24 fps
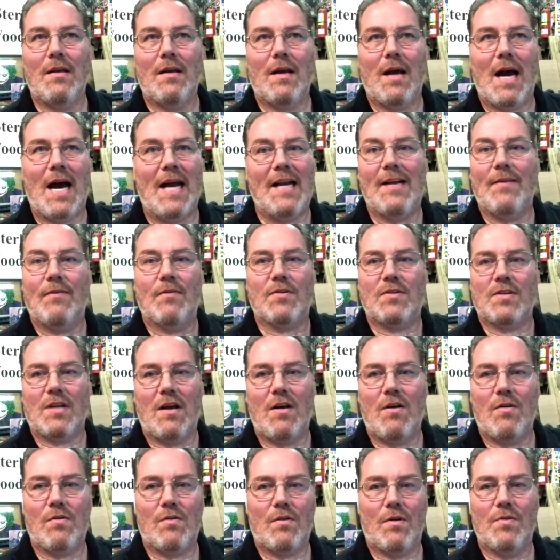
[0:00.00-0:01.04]
I never
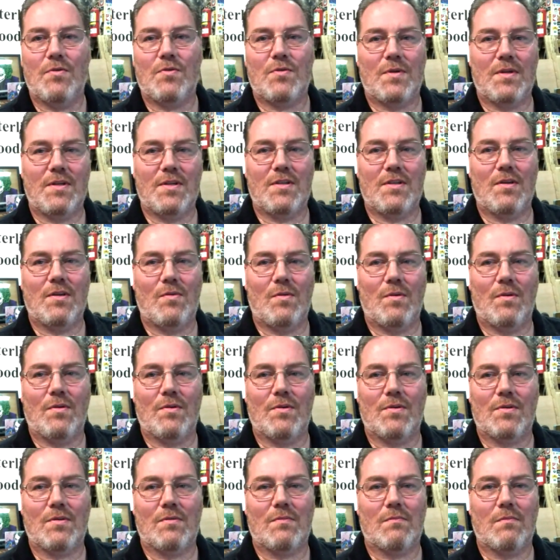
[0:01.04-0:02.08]
saw grocery
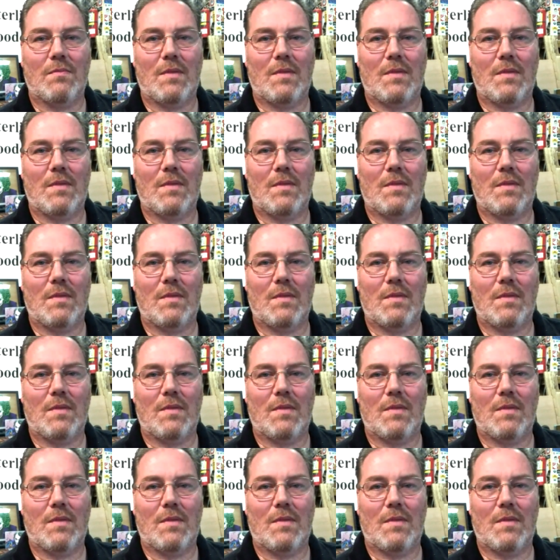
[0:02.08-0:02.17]
stores.